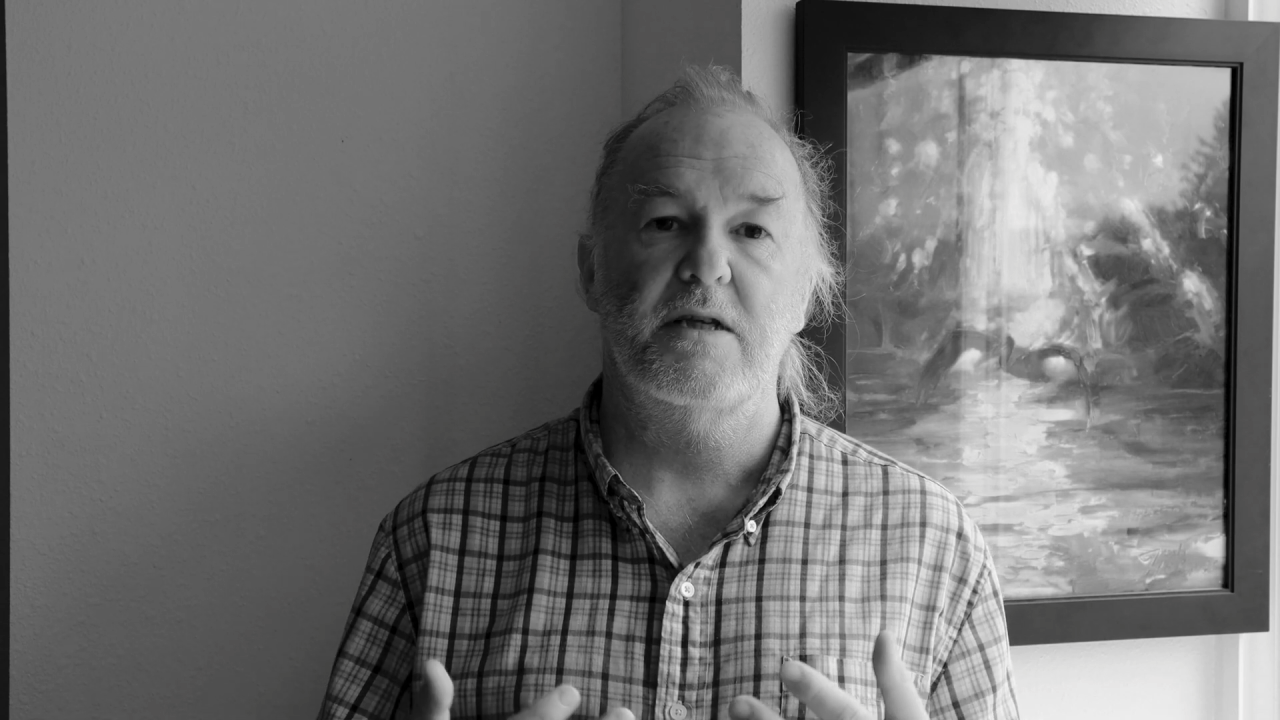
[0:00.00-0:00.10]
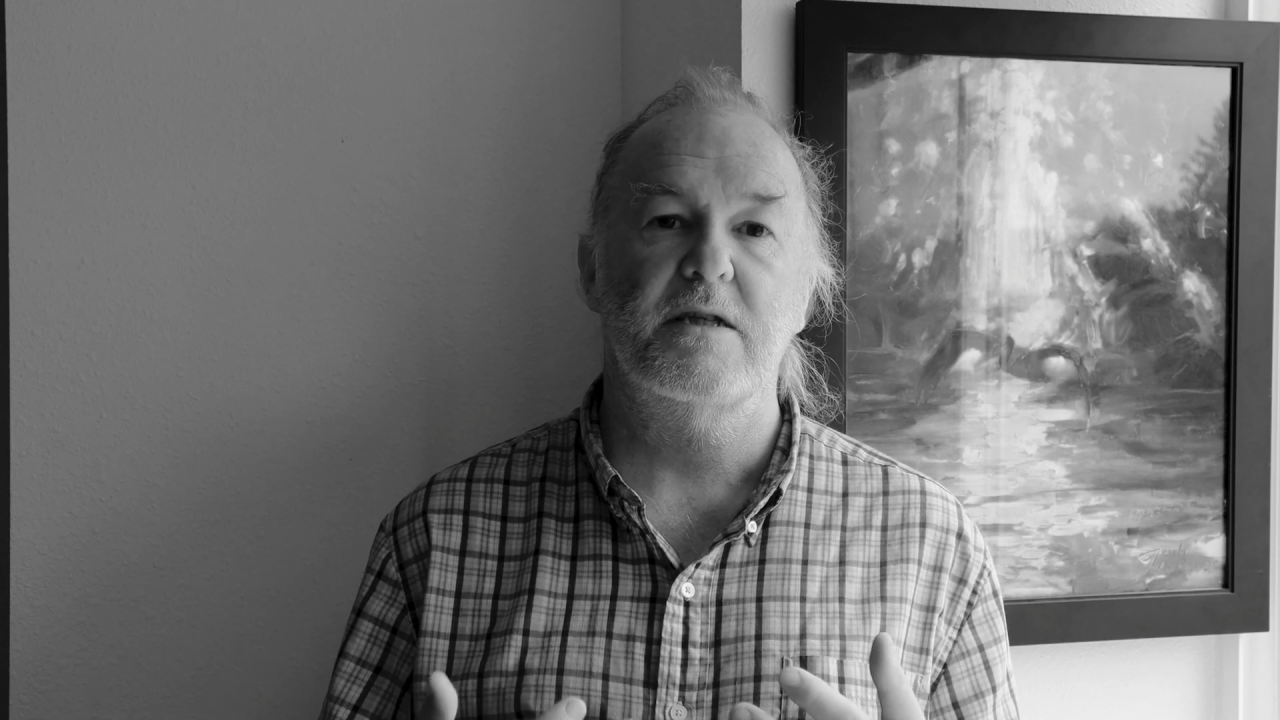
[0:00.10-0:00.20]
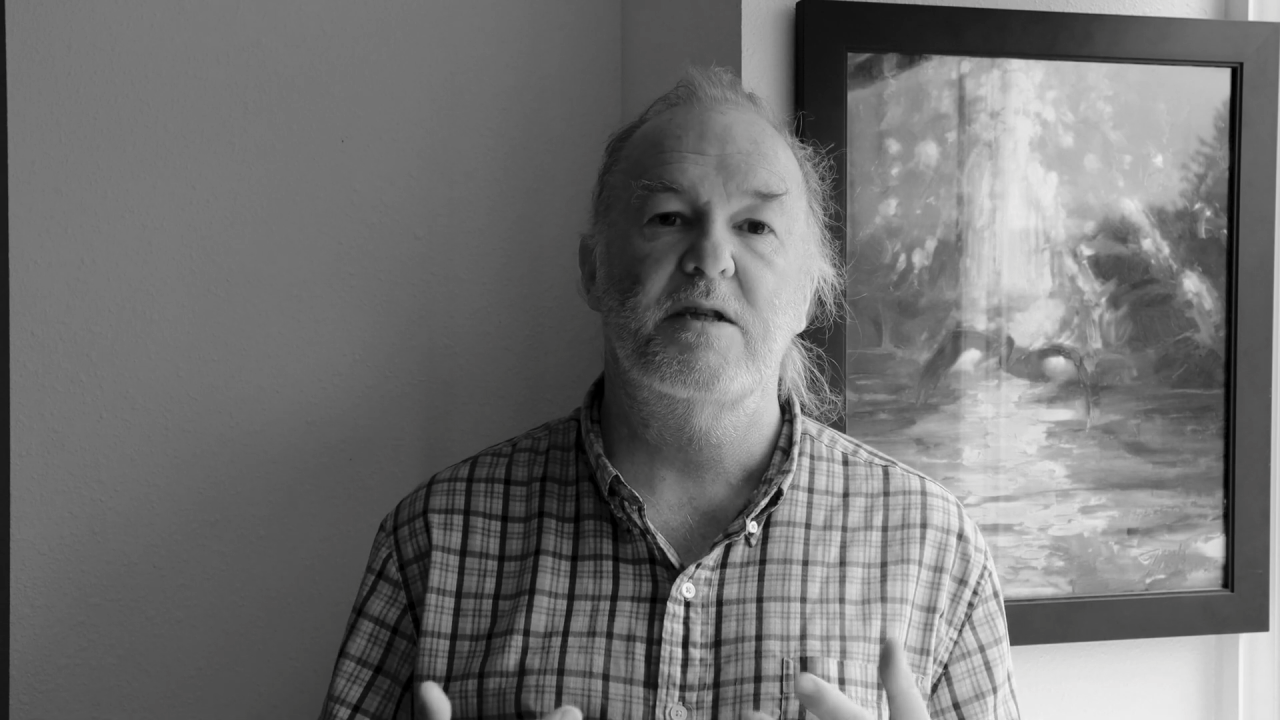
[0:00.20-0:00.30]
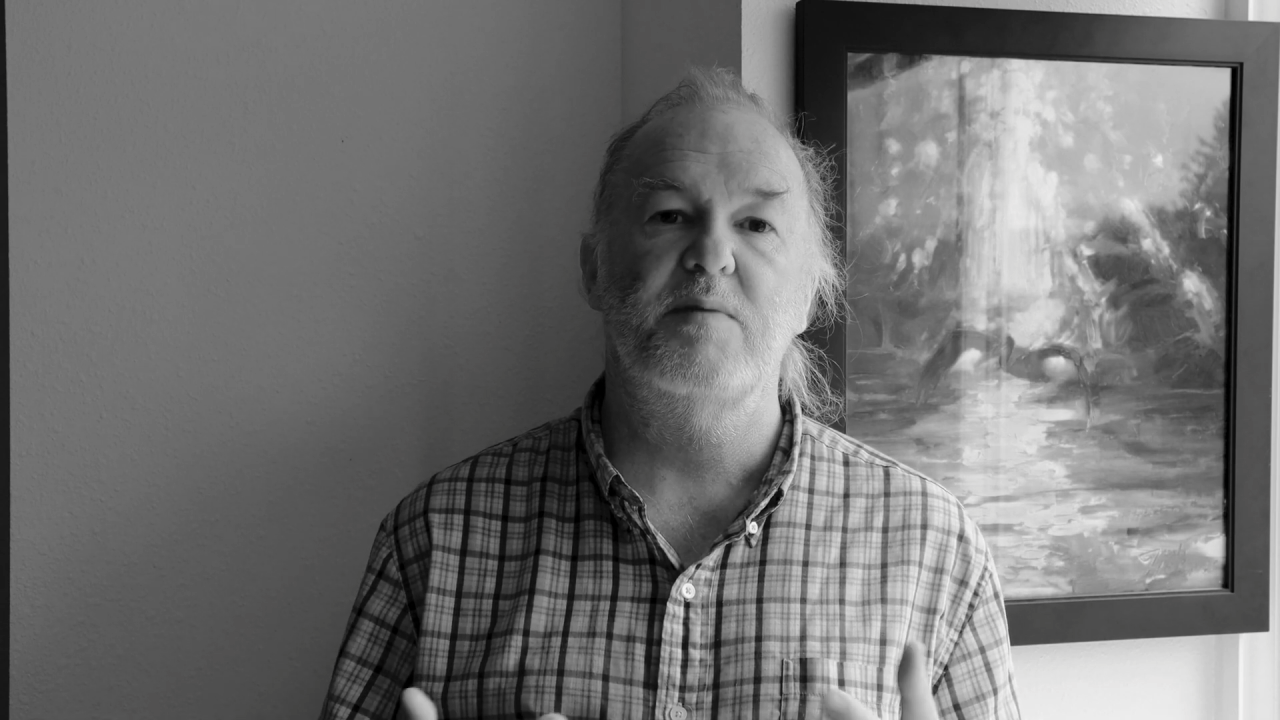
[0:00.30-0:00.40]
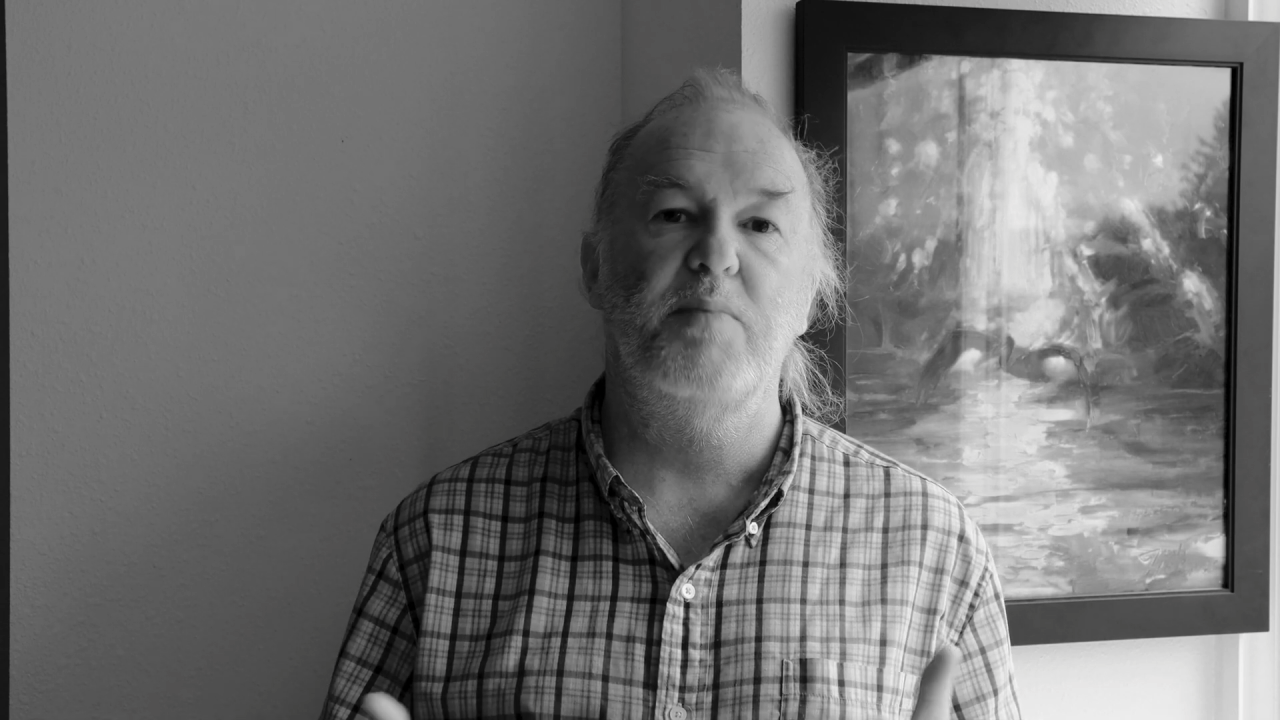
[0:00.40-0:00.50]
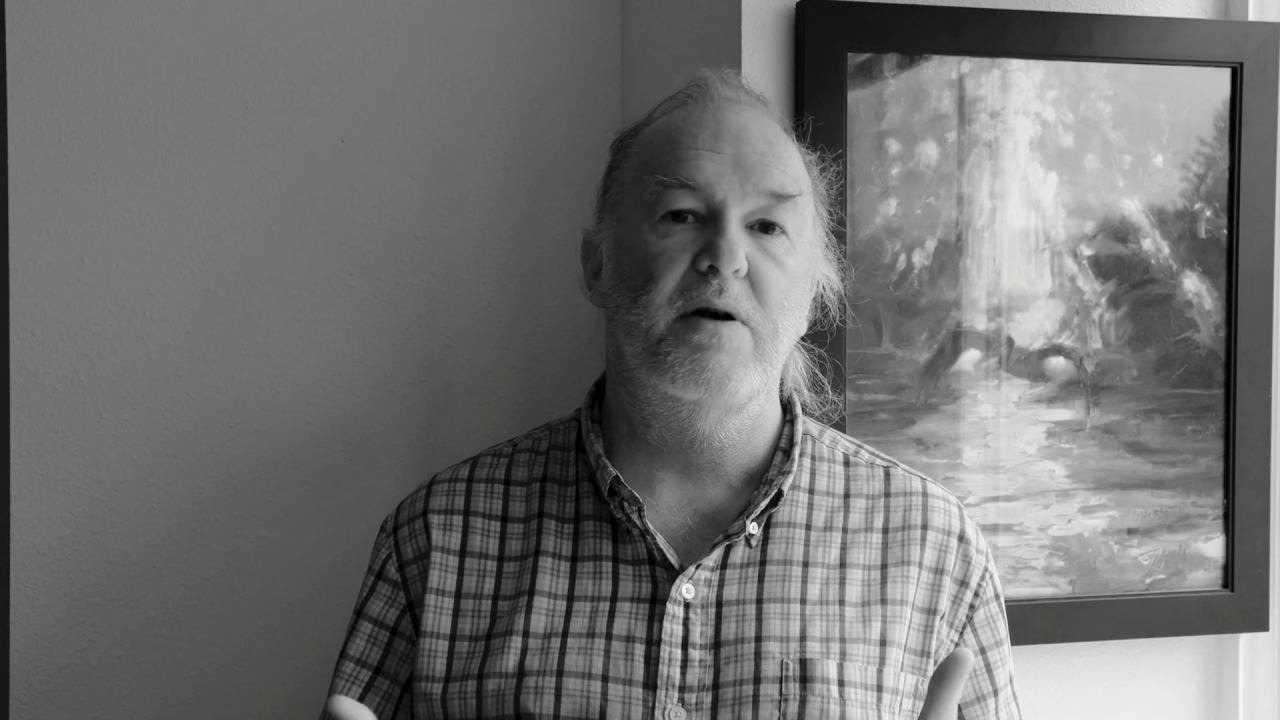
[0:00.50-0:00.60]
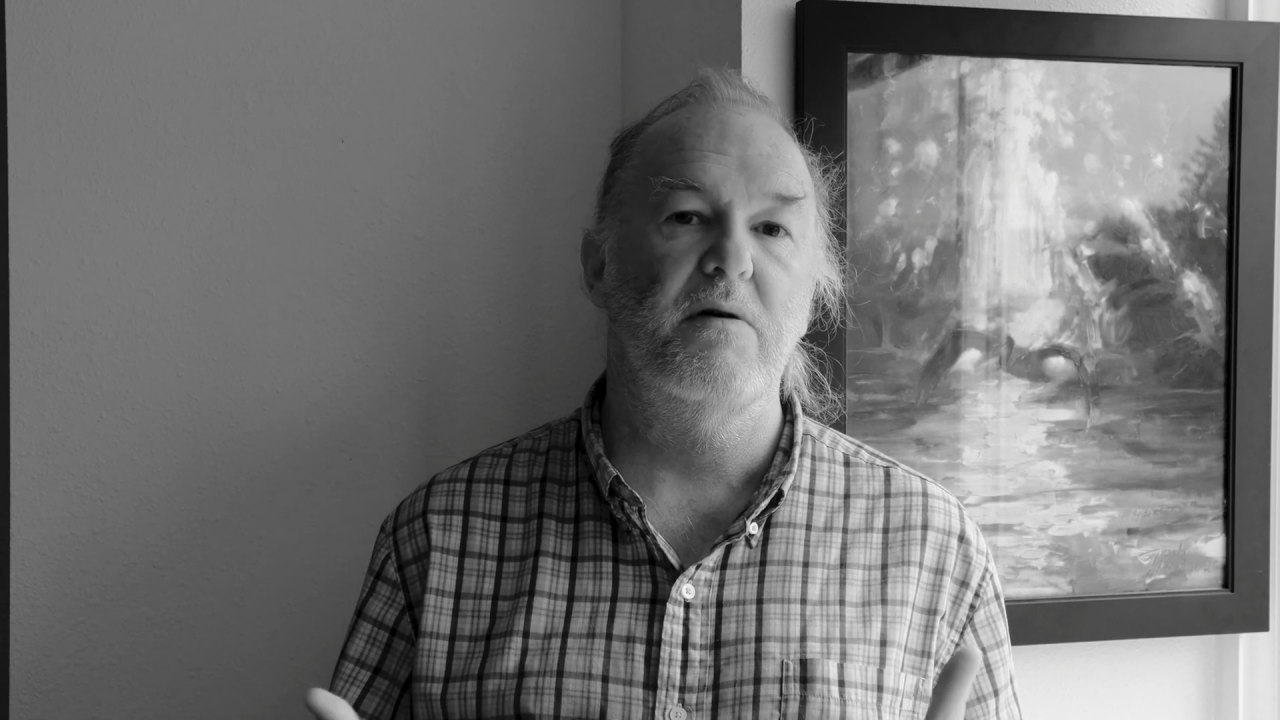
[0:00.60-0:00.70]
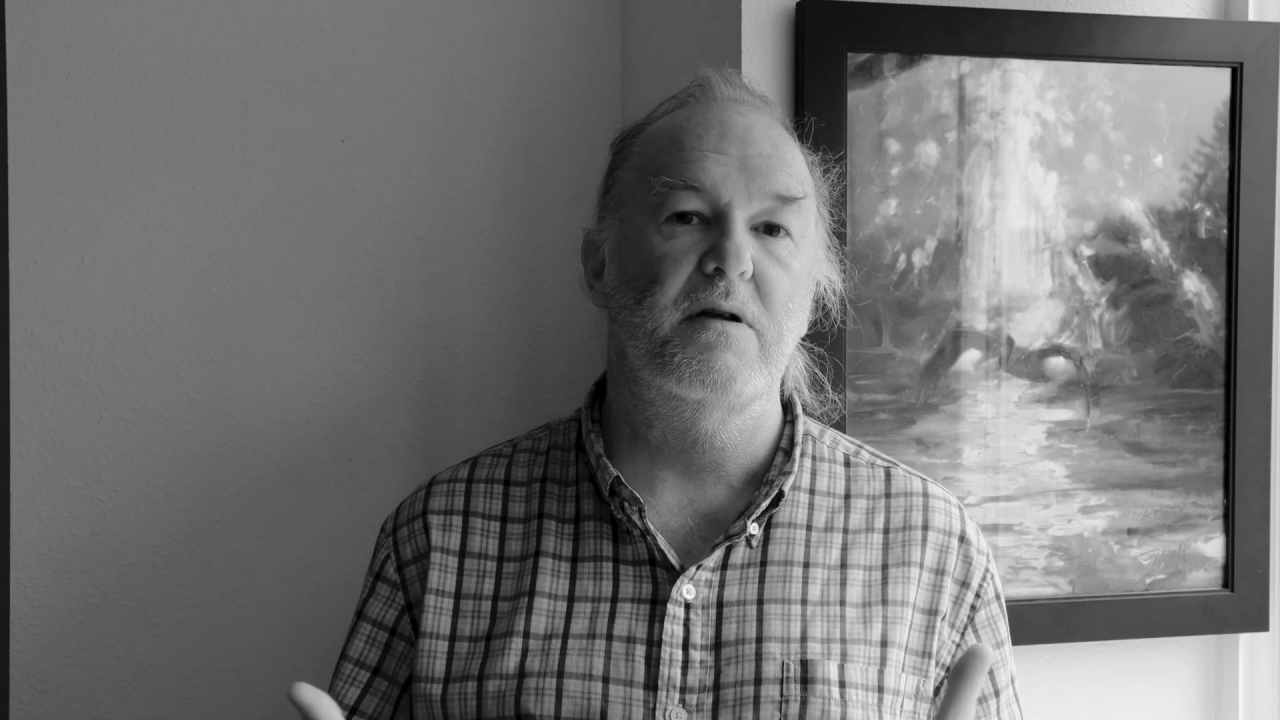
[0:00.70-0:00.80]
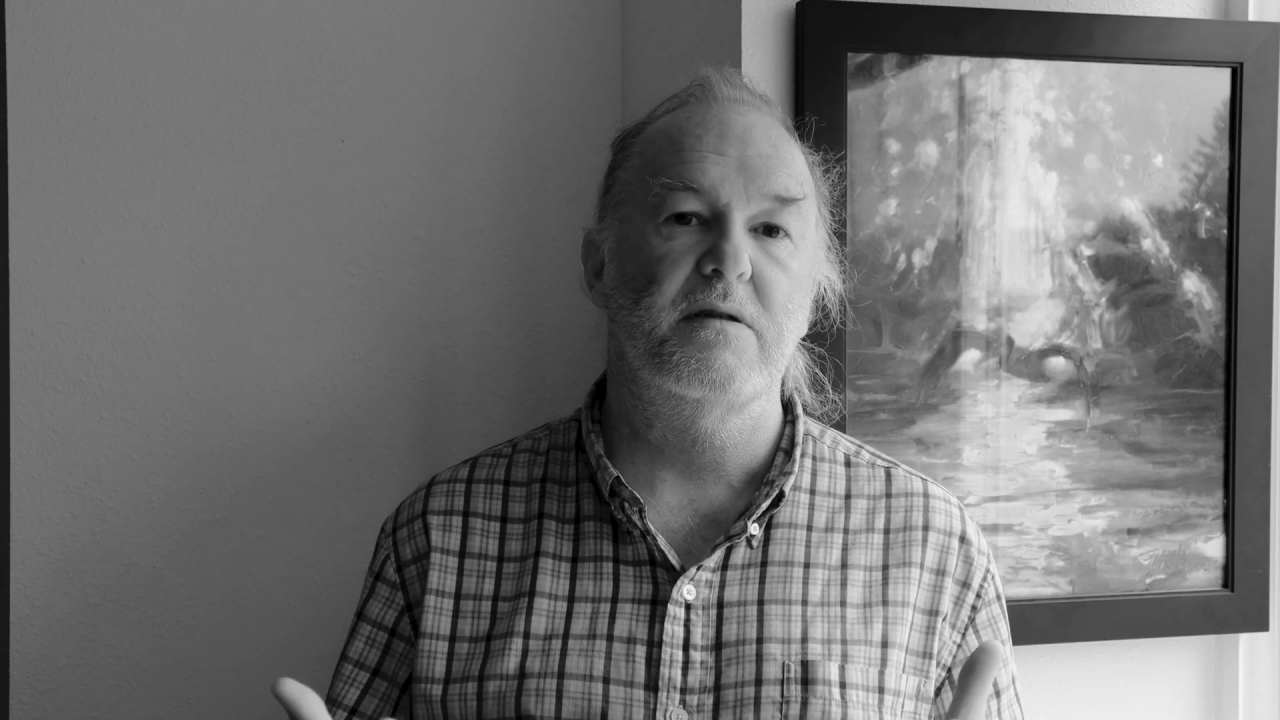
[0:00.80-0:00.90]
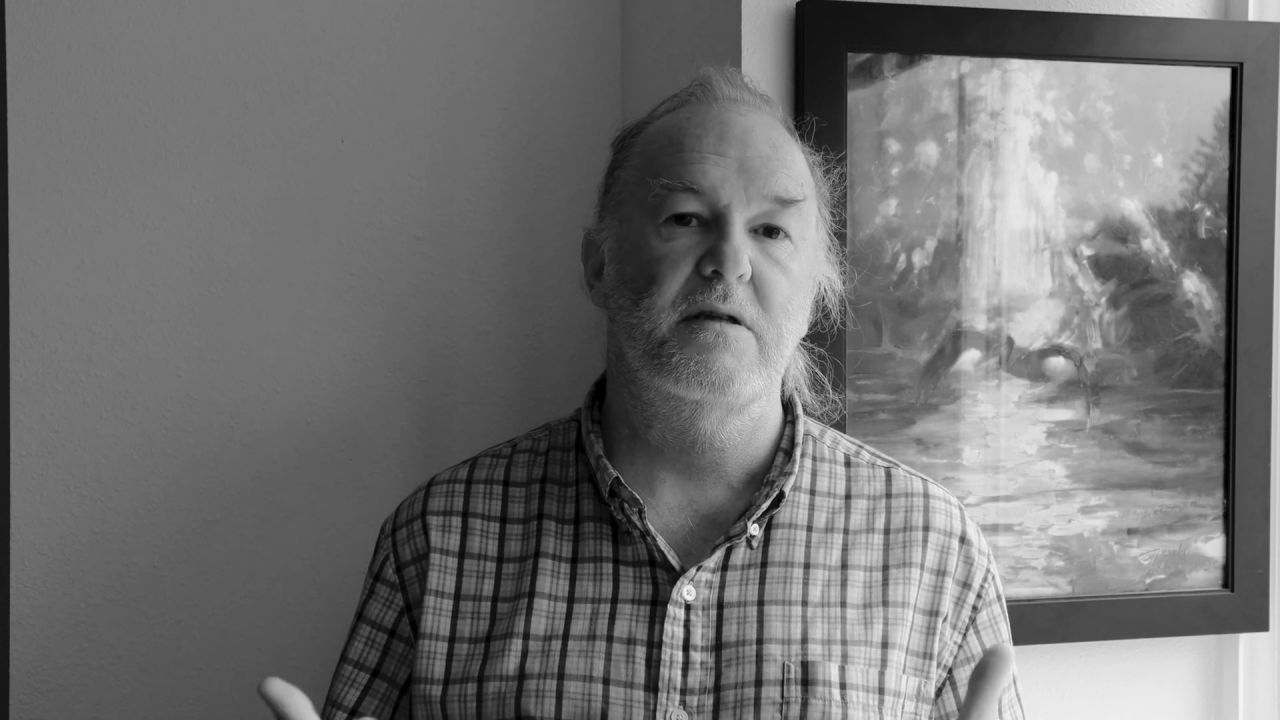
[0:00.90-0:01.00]

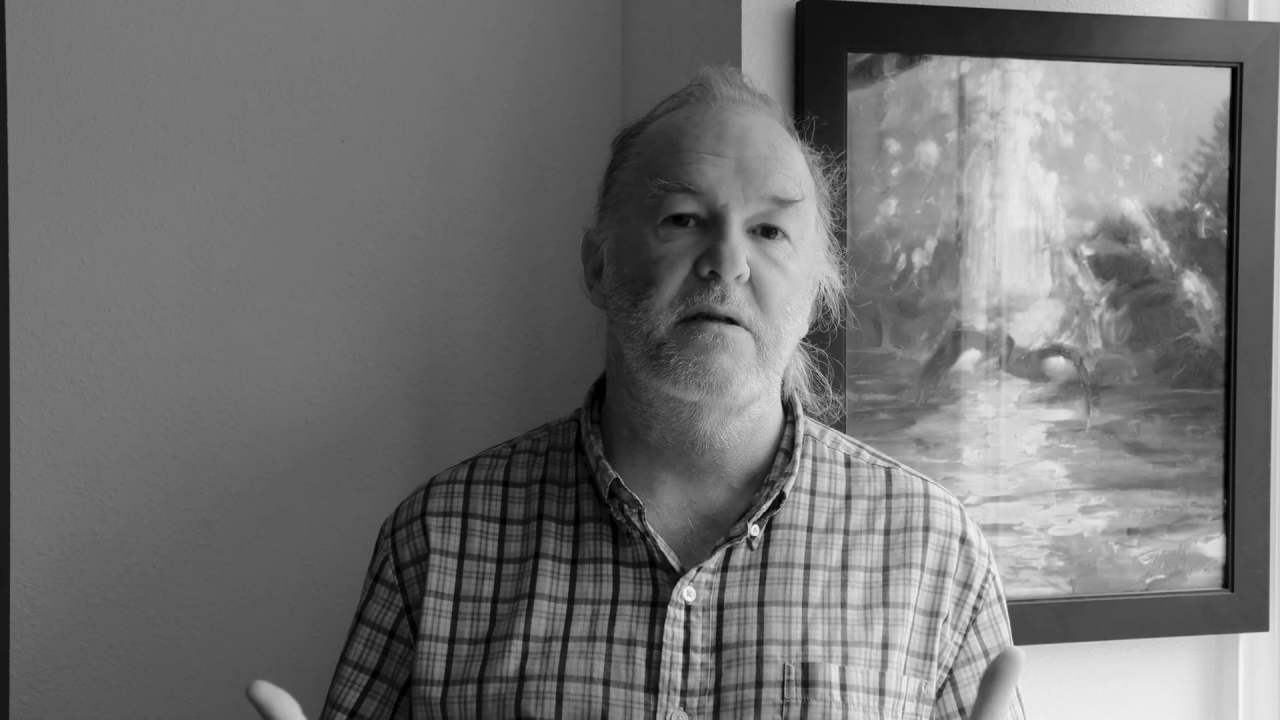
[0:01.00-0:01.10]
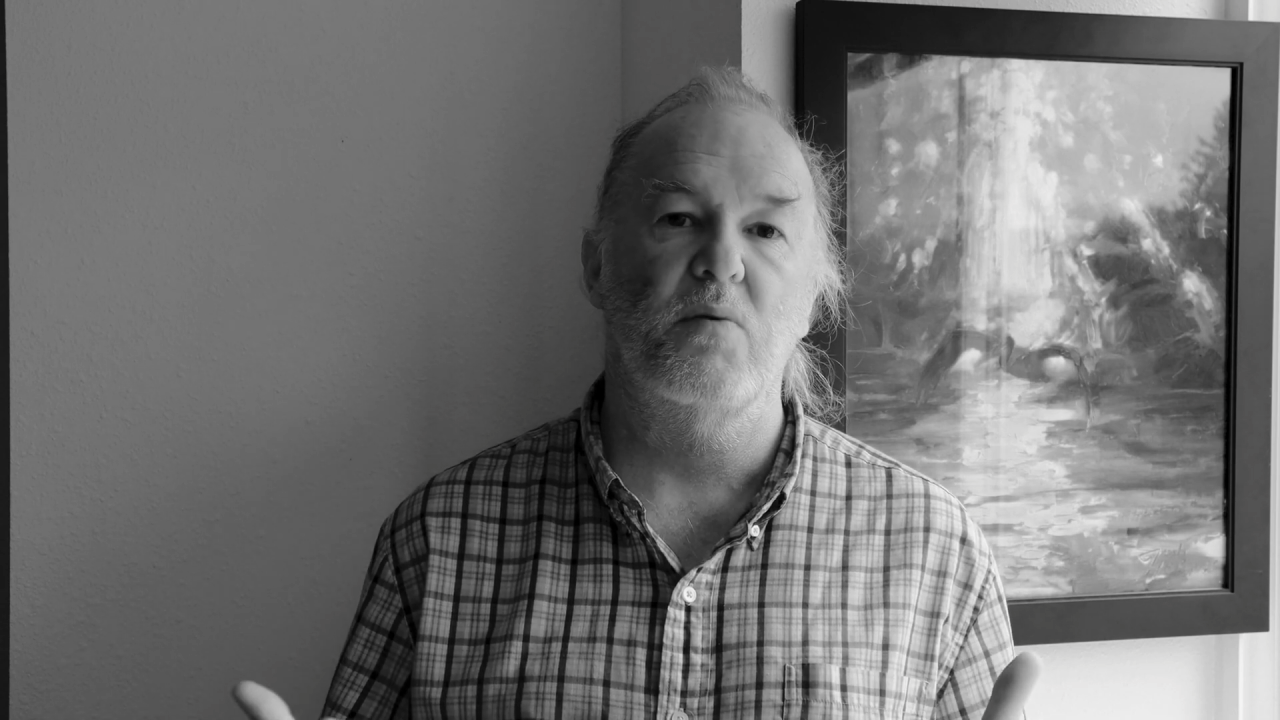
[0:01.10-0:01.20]
experiencing